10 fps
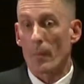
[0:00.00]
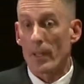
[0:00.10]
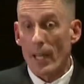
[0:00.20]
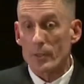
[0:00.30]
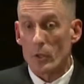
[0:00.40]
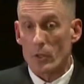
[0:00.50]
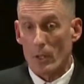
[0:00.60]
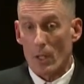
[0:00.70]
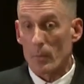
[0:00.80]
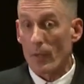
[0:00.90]
I mean, that's just the
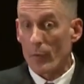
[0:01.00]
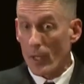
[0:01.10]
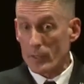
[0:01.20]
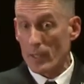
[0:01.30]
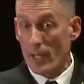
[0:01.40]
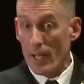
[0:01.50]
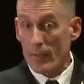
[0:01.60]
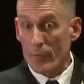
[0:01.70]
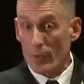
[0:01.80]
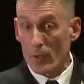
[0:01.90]
Army. If you ask the Navy,